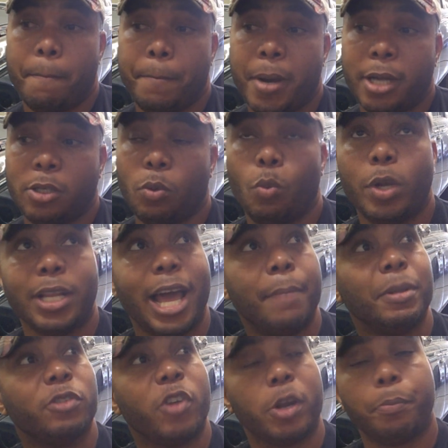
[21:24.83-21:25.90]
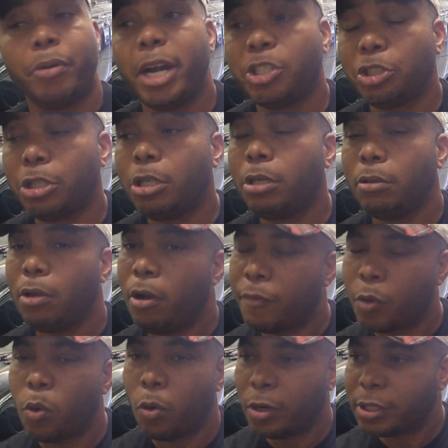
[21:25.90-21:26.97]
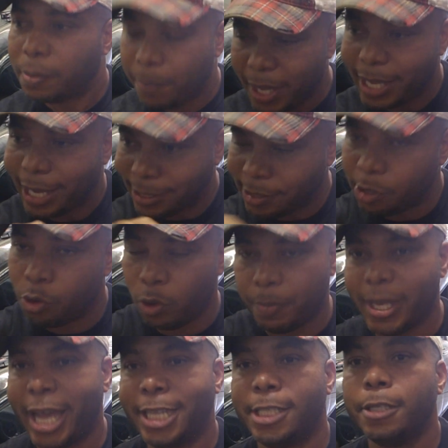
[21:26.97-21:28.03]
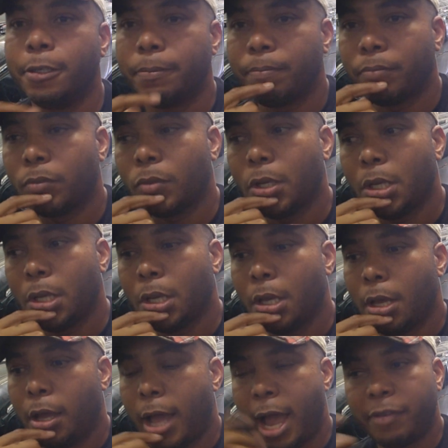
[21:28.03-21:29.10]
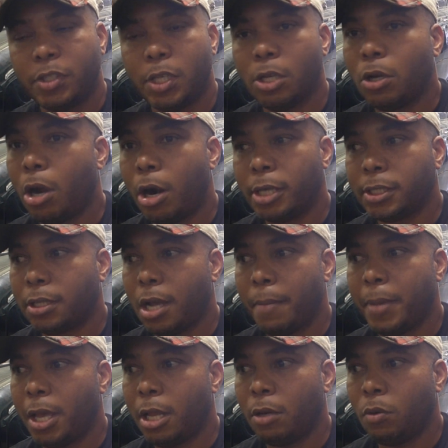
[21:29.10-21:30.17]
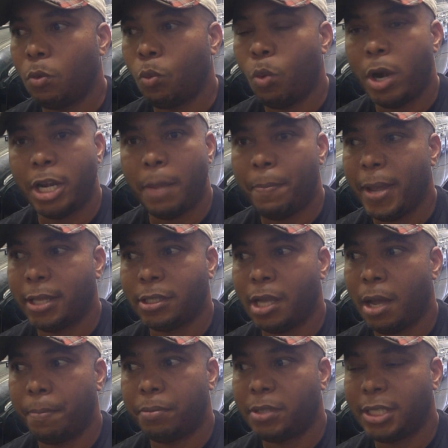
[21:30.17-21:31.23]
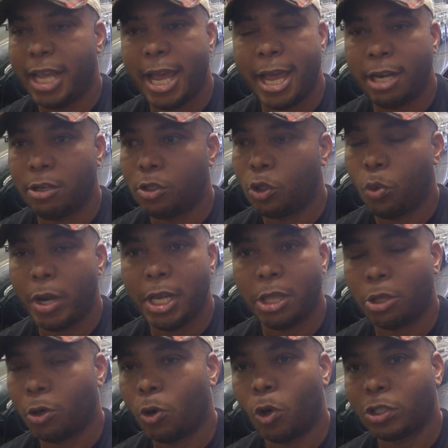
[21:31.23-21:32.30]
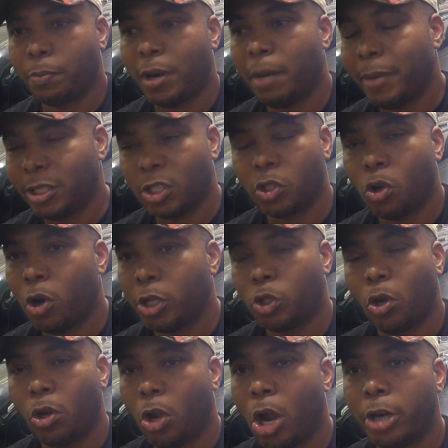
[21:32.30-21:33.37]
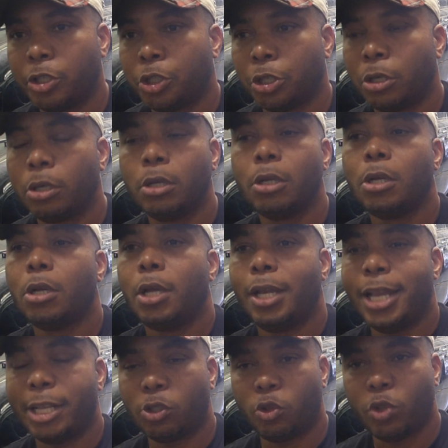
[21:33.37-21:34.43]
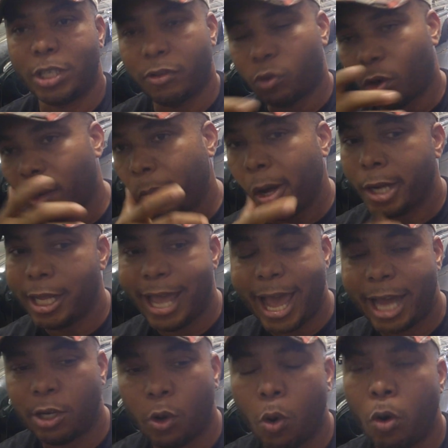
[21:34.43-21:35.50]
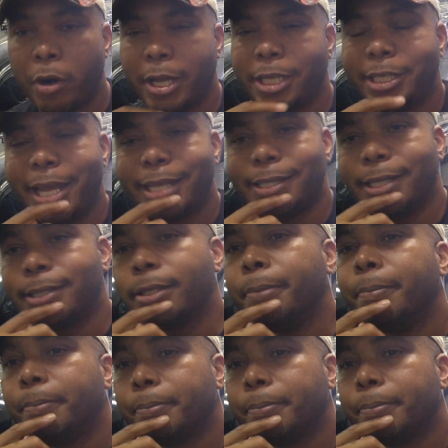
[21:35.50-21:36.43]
but with atmospheric pressure, of course, being at 0 would be ideal. I've seen cars come in where they picked up 10, 20, 30 horsepower by just going to a larger, less restricted throttle body and or intake system.